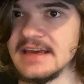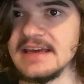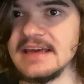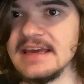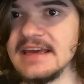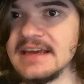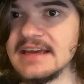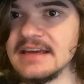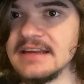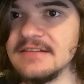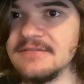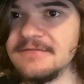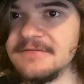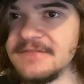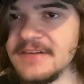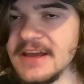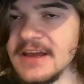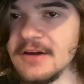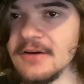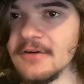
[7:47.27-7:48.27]
He could
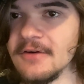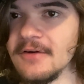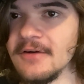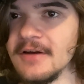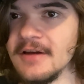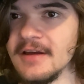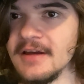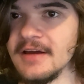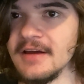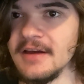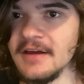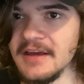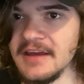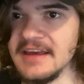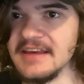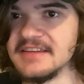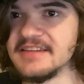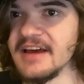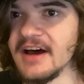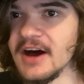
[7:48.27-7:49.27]
feel
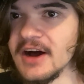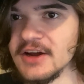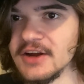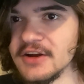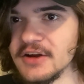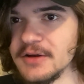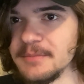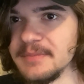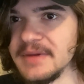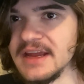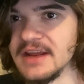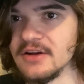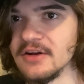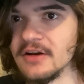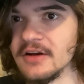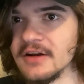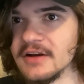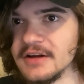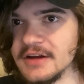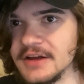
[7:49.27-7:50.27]
his hunger
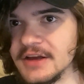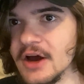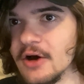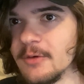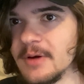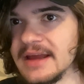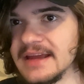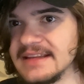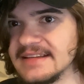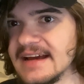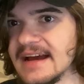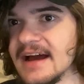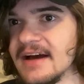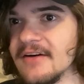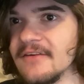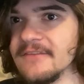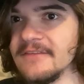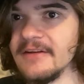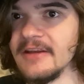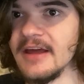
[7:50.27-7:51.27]
meter going
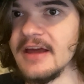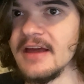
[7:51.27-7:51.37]
down